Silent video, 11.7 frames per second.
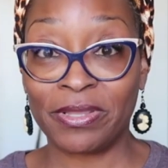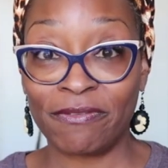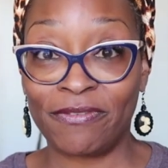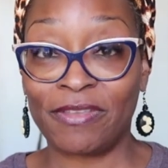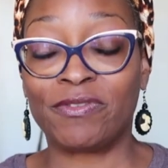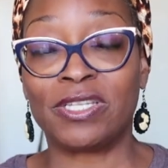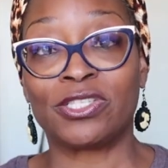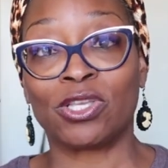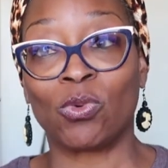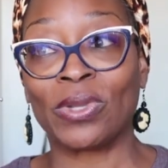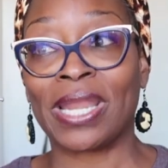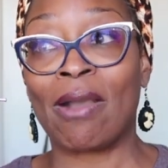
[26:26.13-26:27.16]
in the 50s.
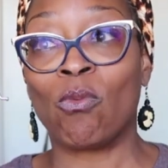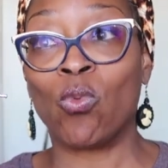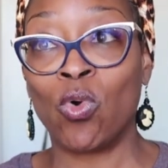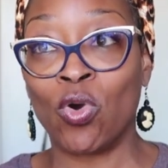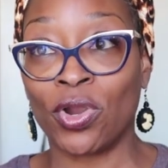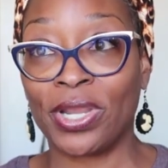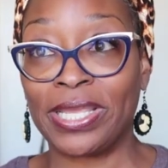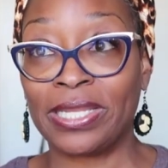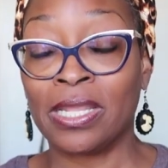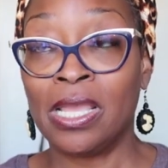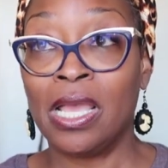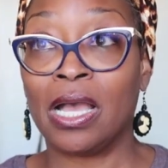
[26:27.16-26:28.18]
So when I wore
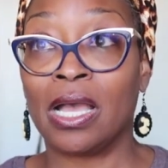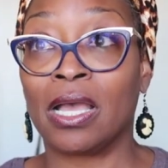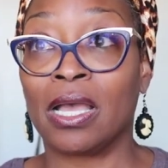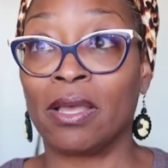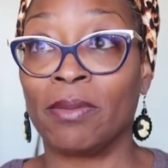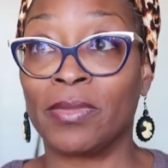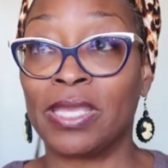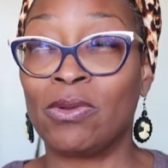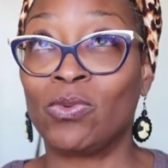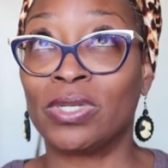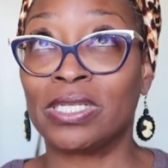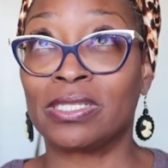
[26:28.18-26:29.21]
it,
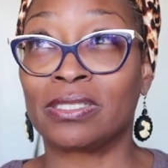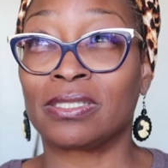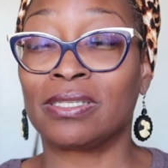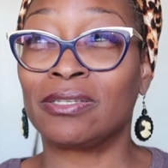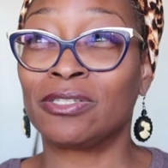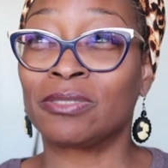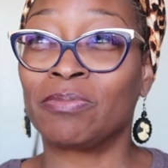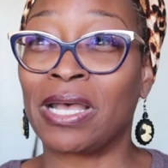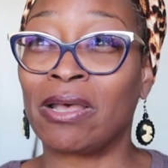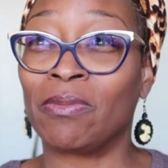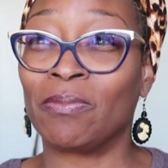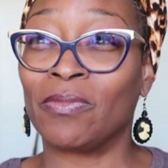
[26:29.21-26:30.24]
it was
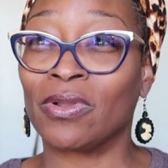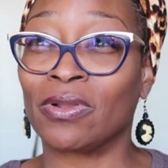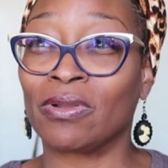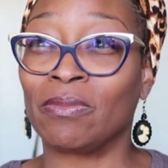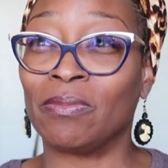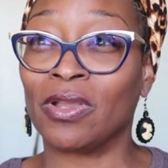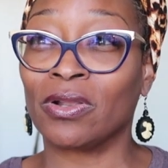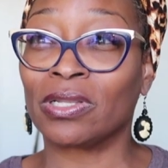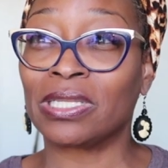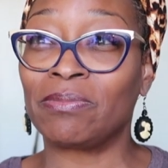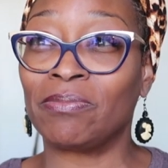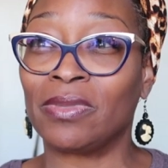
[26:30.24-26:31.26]
about
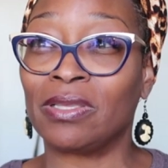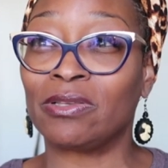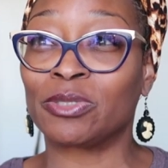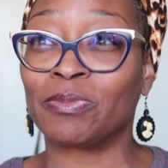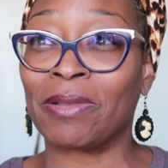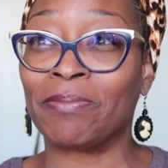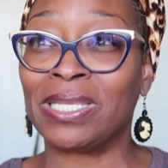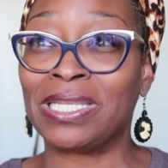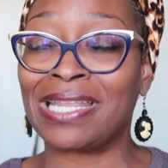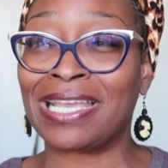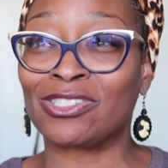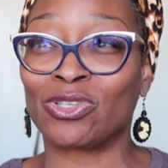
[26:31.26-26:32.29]
early, it was about
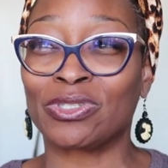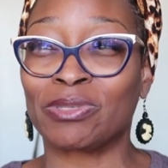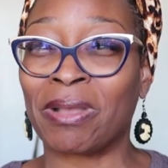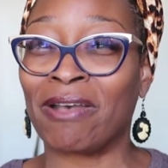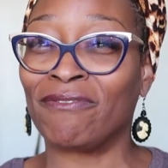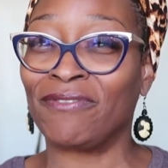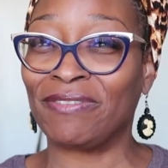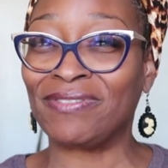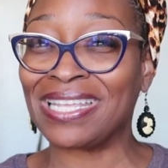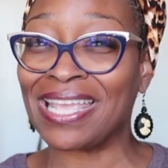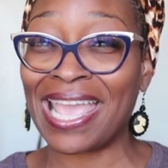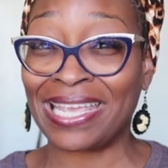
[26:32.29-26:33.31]
midday, so it was about
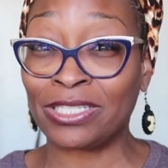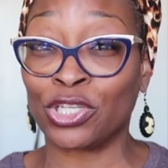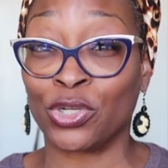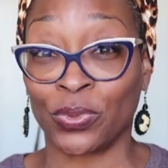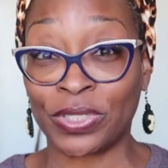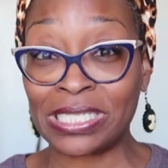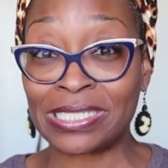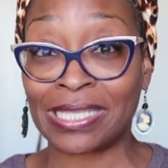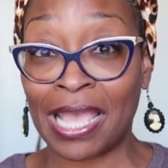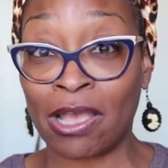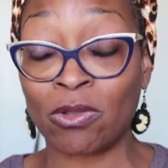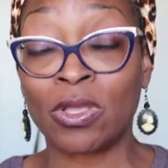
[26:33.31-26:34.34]
58 degrees
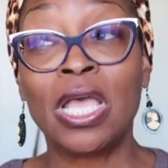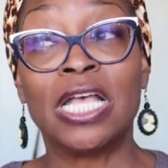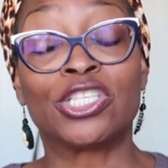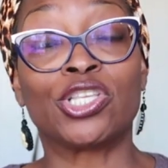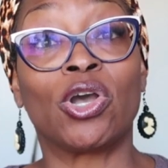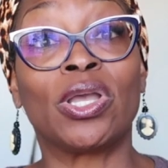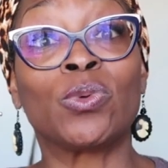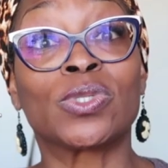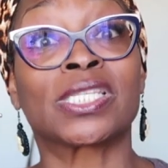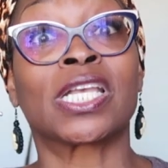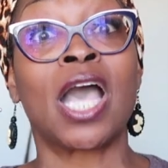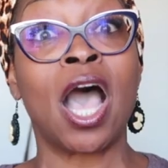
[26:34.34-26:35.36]
out, so it
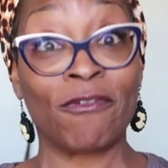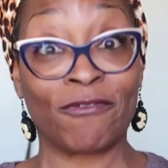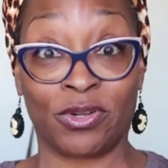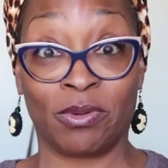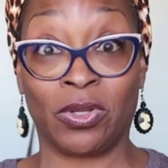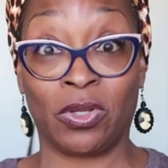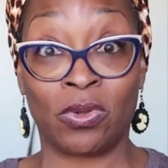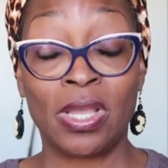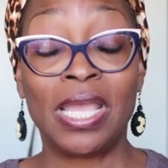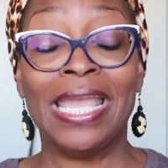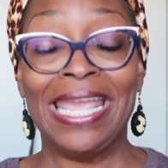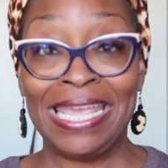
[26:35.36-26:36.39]
was comfortable.
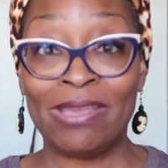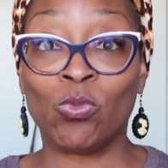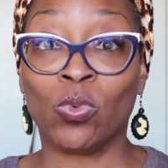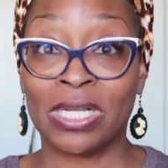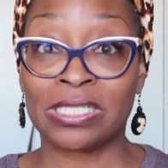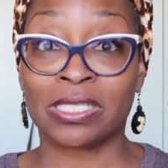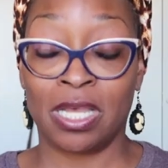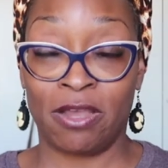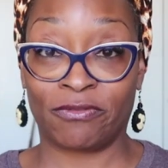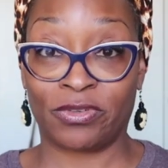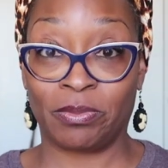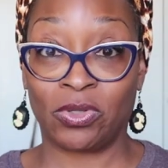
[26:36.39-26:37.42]

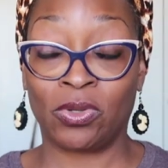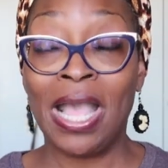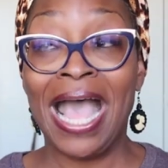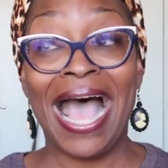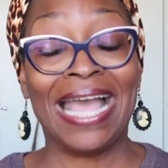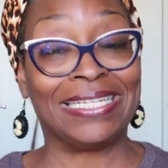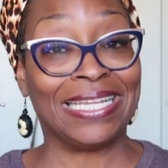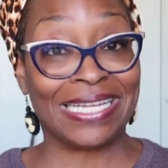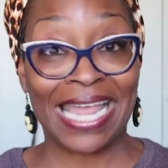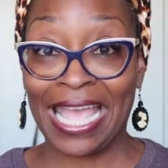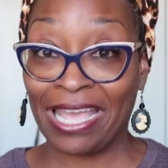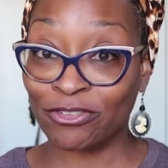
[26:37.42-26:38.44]
I did
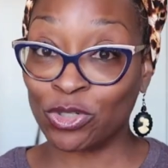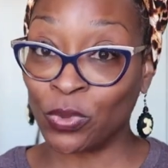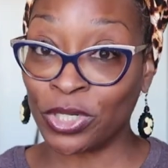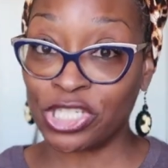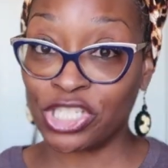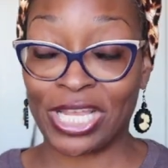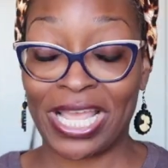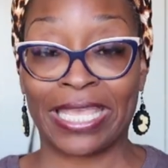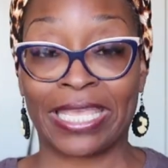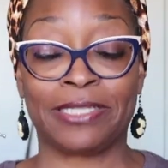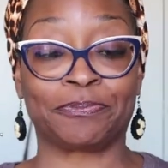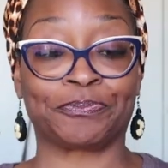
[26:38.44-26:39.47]
not have to wear a
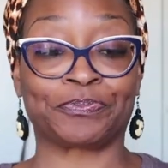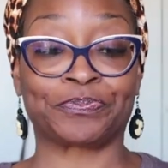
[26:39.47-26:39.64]
jacket